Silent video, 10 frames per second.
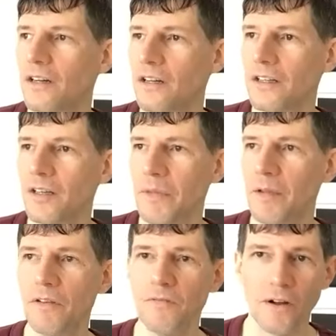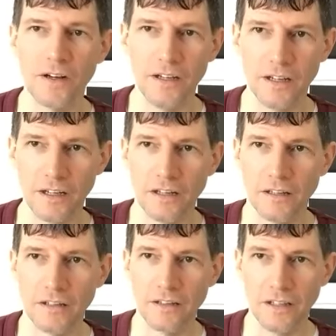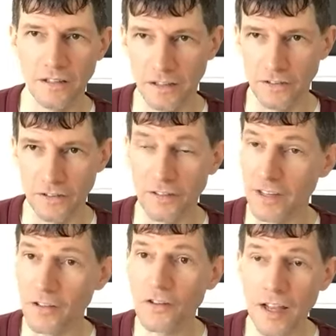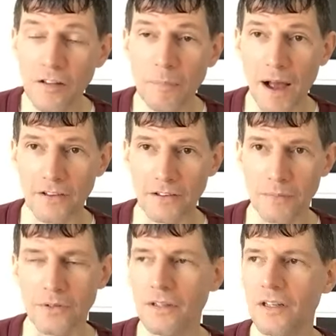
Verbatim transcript: uh, that may be funding these things. That's that's possible.